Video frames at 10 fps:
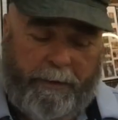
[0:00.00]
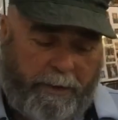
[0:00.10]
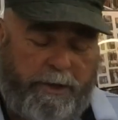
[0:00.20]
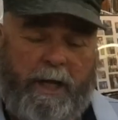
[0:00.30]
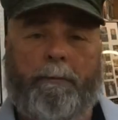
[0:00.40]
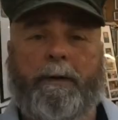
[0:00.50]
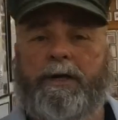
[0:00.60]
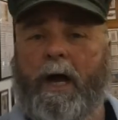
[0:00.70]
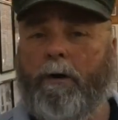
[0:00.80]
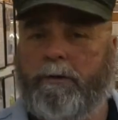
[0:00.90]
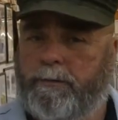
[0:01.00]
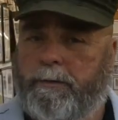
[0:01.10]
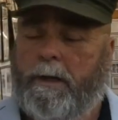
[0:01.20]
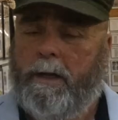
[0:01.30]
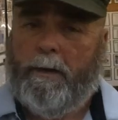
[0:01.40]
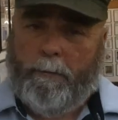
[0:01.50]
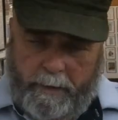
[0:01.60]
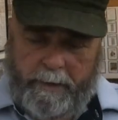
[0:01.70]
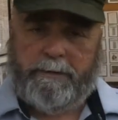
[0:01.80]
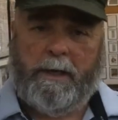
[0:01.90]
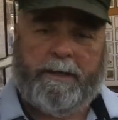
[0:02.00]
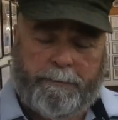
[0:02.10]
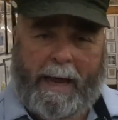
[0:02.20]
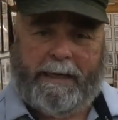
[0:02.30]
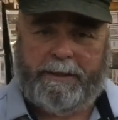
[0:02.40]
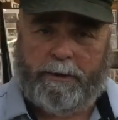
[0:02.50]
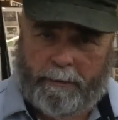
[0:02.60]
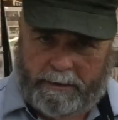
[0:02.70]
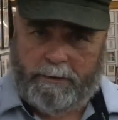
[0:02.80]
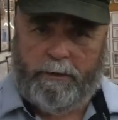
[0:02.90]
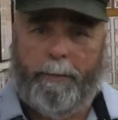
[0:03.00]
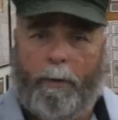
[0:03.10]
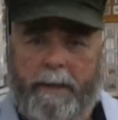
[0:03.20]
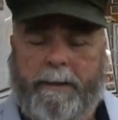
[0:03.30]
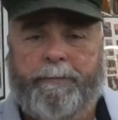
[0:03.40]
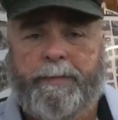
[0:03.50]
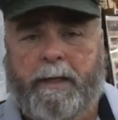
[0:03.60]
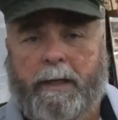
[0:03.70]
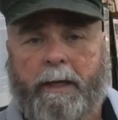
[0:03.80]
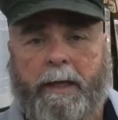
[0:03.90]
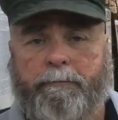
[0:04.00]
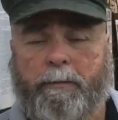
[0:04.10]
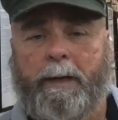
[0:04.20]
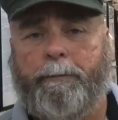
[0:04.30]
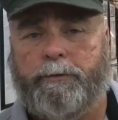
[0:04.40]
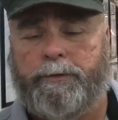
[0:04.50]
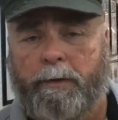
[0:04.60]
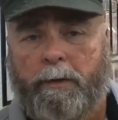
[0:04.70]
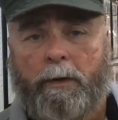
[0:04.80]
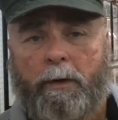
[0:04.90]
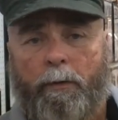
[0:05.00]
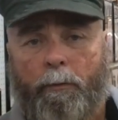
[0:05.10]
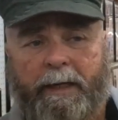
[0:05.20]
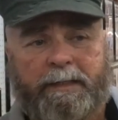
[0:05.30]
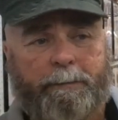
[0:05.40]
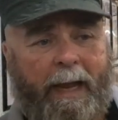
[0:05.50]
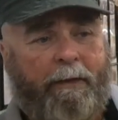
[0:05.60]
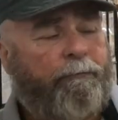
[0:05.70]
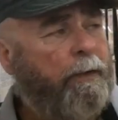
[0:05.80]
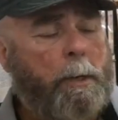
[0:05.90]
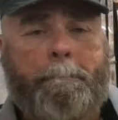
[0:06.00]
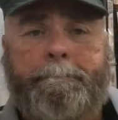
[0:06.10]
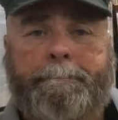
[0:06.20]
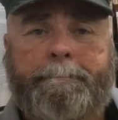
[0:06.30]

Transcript: Now, this gentleman talks when he was on his bicycle as a little boy. He remembers Ransom Hatfield.